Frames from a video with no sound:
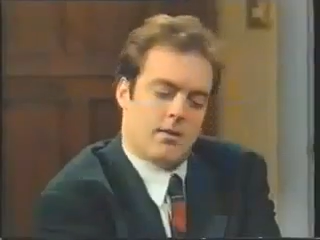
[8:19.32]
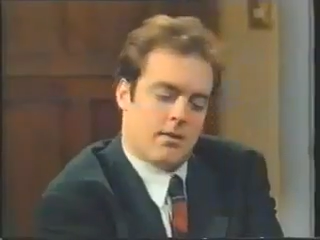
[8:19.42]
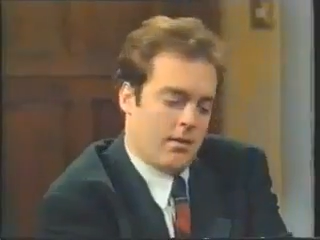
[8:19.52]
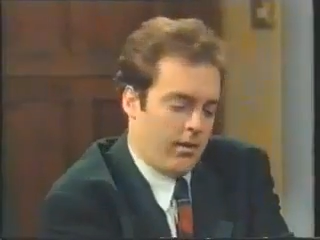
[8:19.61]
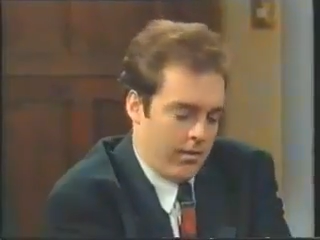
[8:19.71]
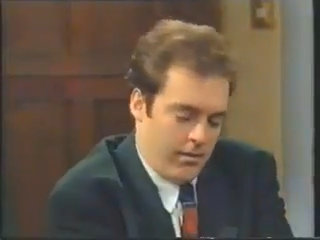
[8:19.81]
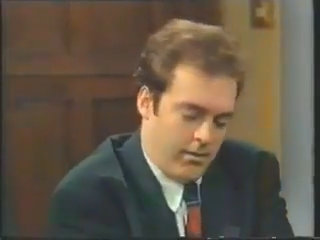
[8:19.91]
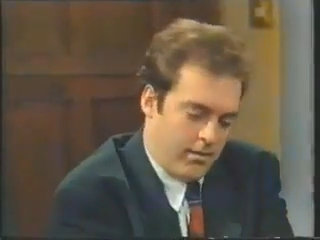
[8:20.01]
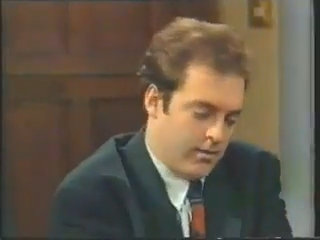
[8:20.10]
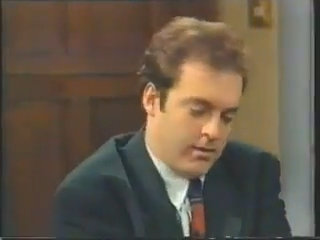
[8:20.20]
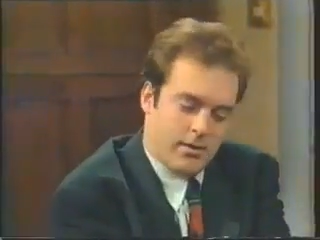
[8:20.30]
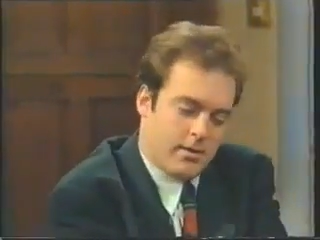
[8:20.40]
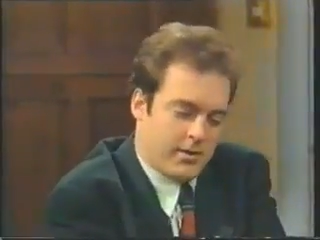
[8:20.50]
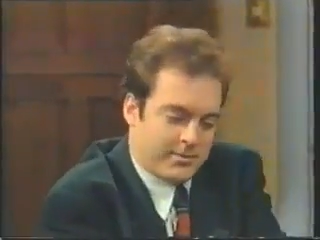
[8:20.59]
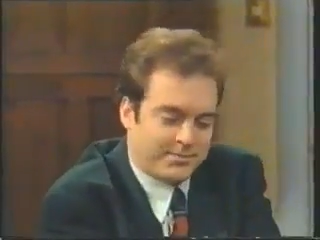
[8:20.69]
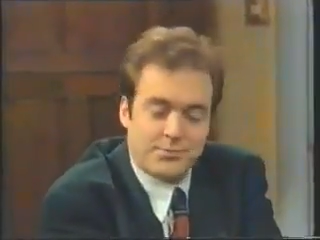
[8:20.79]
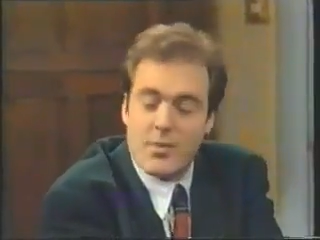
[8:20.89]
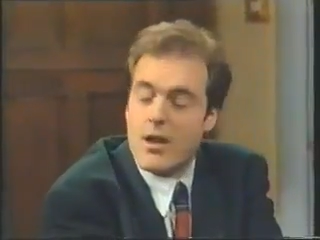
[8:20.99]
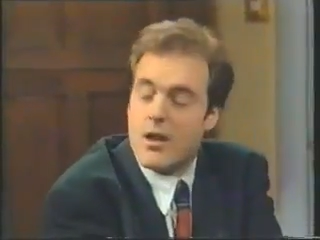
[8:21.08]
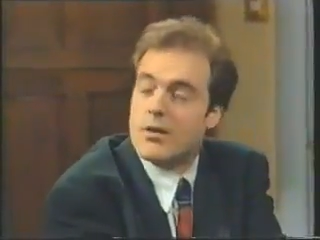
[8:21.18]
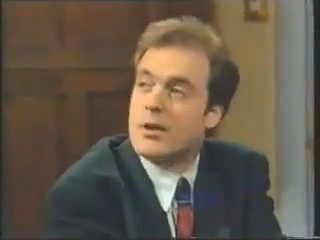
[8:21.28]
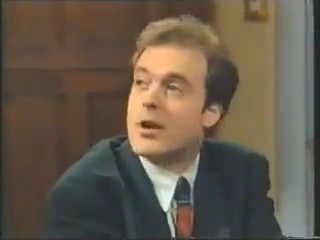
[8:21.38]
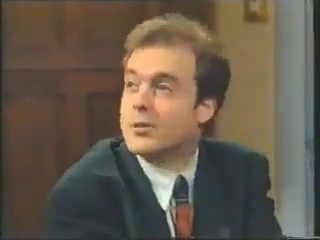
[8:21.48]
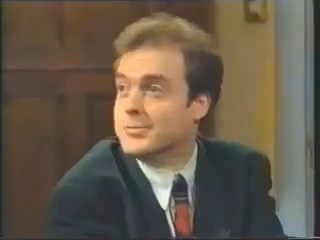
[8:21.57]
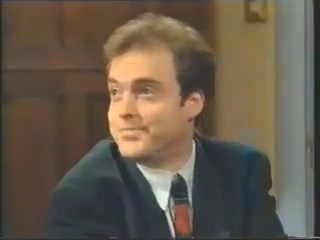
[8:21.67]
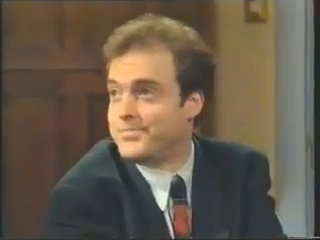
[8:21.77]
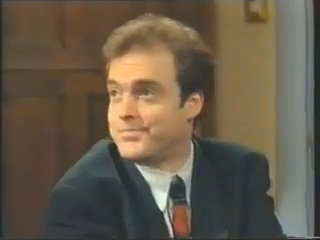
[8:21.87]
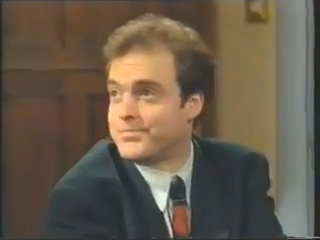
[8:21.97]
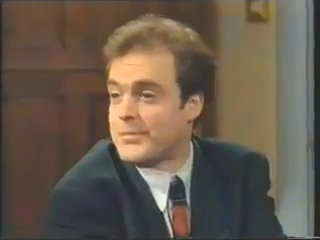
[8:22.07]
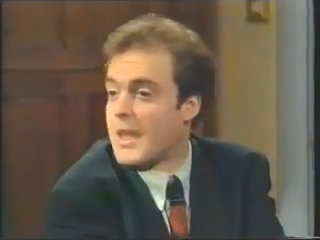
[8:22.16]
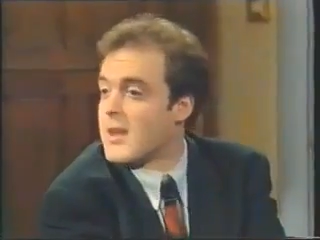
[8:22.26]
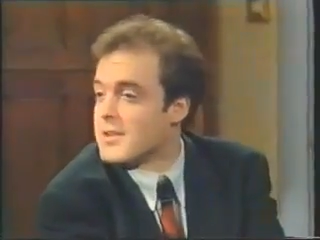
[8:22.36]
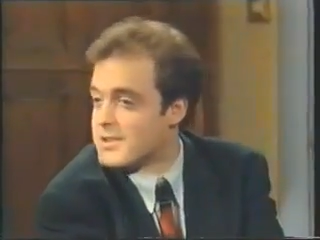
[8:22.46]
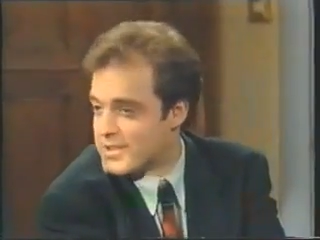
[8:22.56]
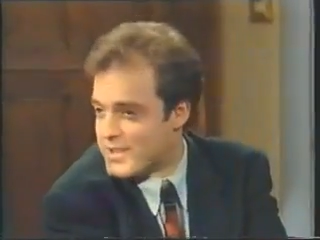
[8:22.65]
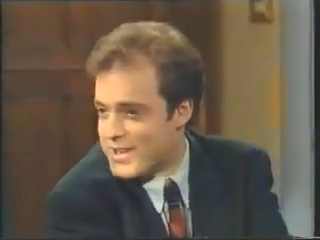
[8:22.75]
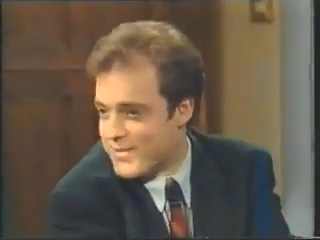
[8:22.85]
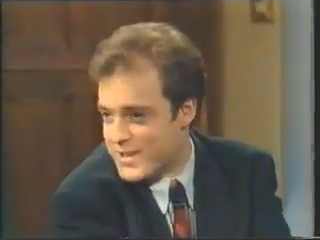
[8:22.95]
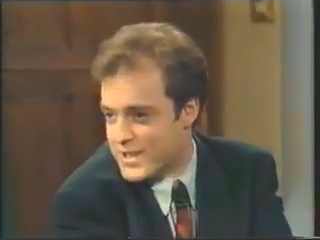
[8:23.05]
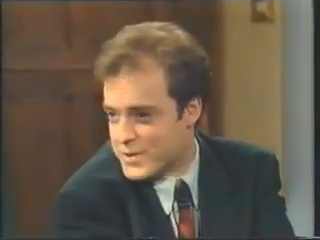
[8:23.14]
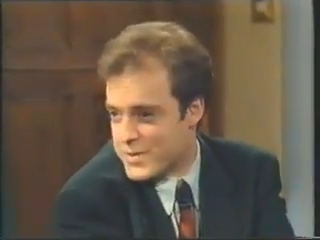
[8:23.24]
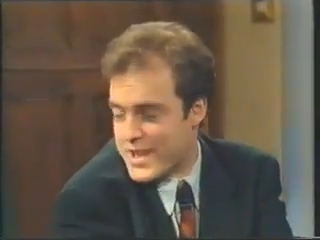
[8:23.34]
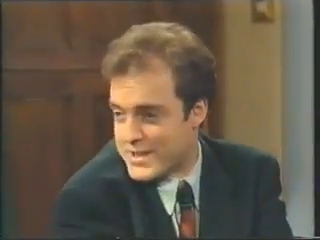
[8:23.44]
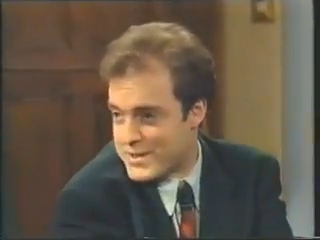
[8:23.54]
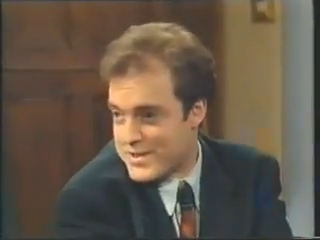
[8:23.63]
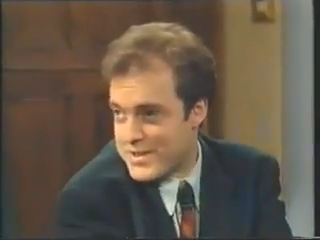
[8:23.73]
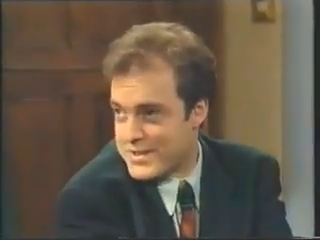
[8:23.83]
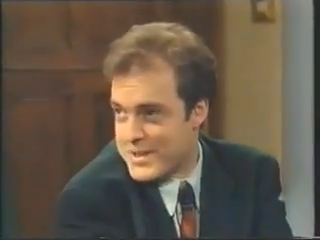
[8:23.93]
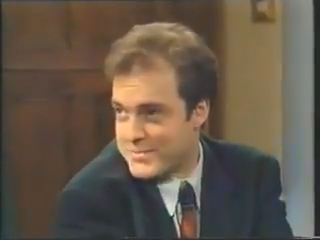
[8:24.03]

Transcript: On my desk by lunchtime. Oh, no. Steve deals with that sort of thing, then?